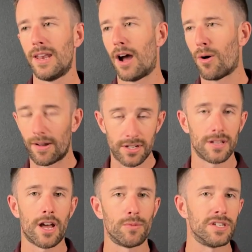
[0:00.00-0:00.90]
Now, I've done
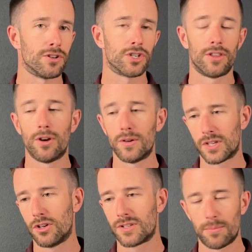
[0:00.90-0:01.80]
a lot of research on those,
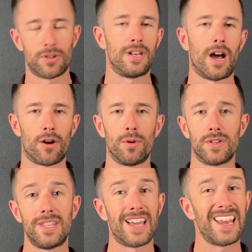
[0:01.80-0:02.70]
and you're typically not going to
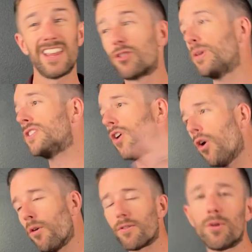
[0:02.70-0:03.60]
see that increase
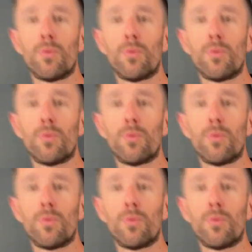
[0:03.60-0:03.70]
over